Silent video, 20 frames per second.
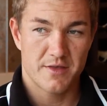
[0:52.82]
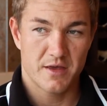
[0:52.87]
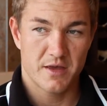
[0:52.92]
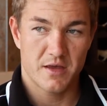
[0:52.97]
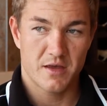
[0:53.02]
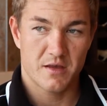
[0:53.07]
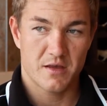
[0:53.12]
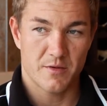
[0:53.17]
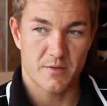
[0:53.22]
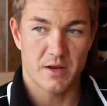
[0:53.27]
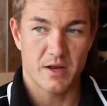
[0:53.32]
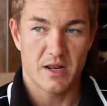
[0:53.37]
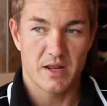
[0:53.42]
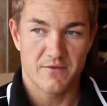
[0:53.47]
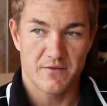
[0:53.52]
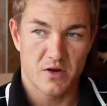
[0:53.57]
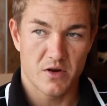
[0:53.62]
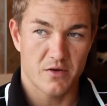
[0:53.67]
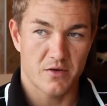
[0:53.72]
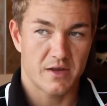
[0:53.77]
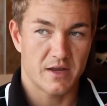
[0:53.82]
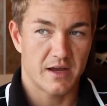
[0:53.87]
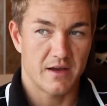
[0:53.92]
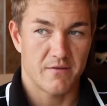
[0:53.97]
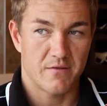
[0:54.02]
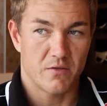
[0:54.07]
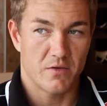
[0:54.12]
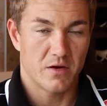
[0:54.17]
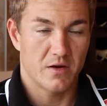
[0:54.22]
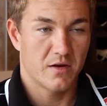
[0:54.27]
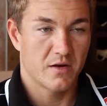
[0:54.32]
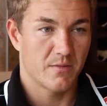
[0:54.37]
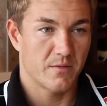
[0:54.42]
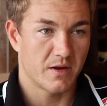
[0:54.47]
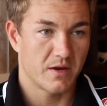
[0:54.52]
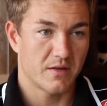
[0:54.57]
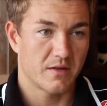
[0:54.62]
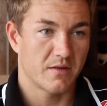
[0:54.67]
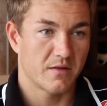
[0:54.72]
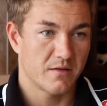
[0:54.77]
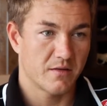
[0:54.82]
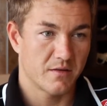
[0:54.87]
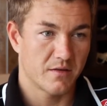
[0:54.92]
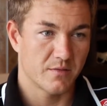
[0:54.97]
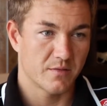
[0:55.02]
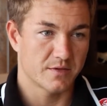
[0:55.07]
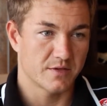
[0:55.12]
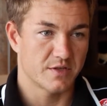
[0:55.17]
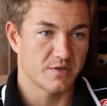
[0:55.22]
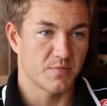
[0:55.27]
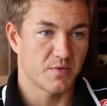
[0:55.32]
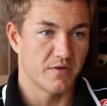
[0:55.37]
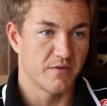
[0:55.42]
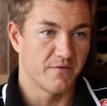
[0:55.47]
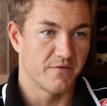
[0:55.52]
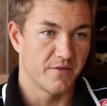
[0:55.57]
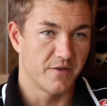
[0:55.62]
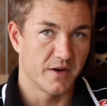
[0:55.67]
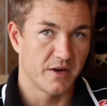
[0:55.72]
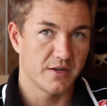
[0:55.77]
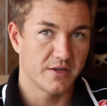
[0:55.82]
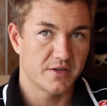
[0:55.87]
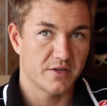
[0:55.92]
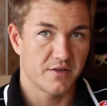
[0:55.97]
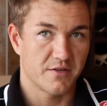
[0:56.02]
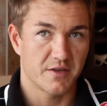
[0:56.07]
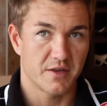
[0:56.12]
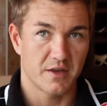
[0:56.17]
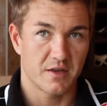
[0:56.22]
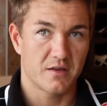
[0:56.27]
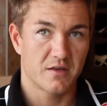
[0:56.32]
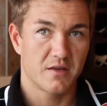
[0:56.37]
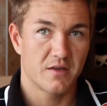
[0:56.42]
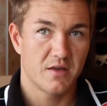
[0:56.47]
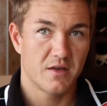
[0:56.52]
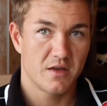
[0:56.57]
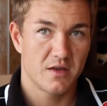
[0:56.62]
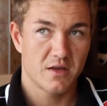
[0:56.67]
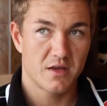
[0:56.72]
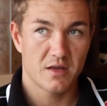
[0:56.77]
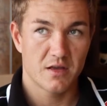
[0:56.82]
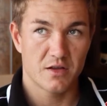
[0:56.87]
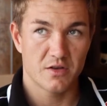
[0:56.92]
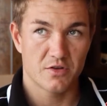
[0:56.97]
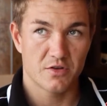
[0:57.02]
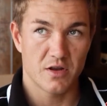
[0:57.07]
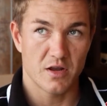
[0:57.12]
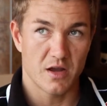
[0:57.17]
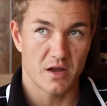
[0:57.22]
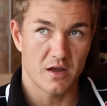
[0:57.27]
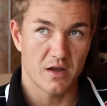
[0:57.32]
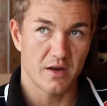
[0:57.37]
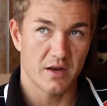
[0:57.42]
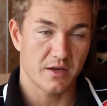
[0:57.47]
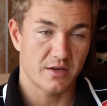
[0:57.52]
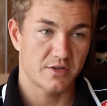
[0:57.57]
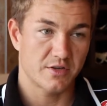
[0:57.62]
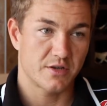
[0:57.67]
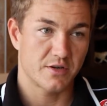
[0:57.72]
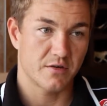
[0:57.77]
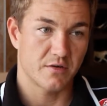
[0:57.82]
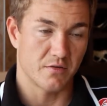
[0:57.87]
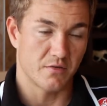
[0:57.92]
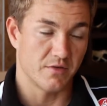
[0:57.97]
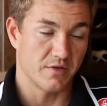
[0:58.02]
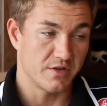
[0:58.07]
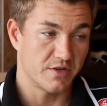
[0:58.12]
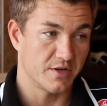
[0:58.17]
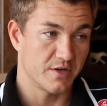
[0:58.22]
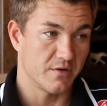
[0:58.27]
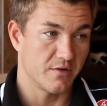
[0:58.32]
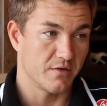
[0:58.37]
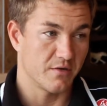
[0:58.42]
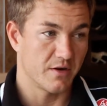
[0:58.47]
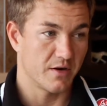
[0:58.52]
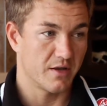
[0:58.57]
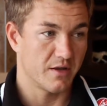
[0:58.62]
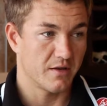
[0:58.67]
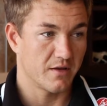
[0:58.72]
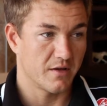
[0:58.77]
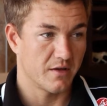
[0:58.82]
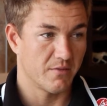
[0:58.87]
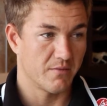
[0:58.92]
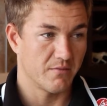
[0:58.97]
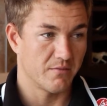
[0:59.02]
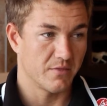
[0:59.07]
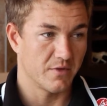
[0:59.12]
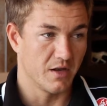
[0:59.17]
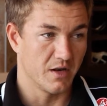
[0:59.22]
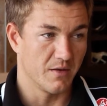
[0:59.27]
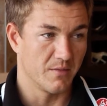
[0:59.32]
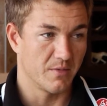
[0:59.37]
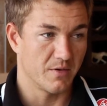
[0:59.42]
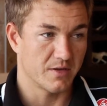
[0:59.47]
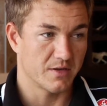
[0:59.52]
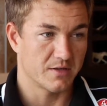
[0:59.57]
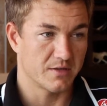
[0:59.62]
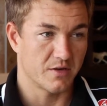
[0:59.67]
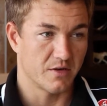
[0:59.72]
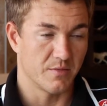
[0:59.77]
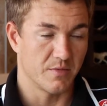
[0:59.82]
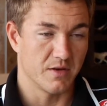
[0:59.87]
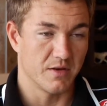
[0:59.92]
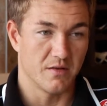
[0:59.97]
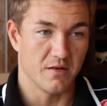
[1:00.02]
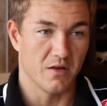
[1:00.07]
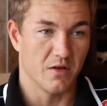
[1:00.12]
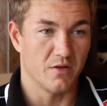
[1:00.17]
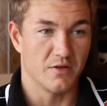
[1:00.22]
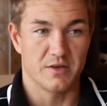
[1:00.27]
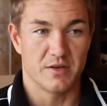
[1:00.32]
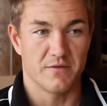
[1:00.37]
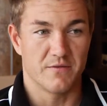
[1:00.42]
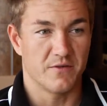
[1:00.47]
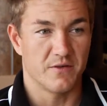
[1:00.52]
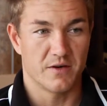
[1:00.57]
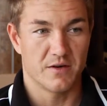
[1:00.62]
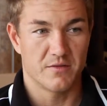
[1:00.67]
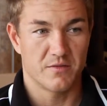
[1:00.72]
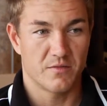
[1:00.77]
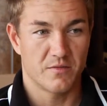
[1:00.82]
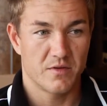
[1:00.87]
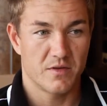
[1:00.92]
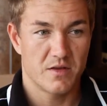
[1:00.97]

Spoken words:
I mean, even though Cav won, I mean, it was a sprint finish. I think next year or this year already, the Olympics is going to be a lot different.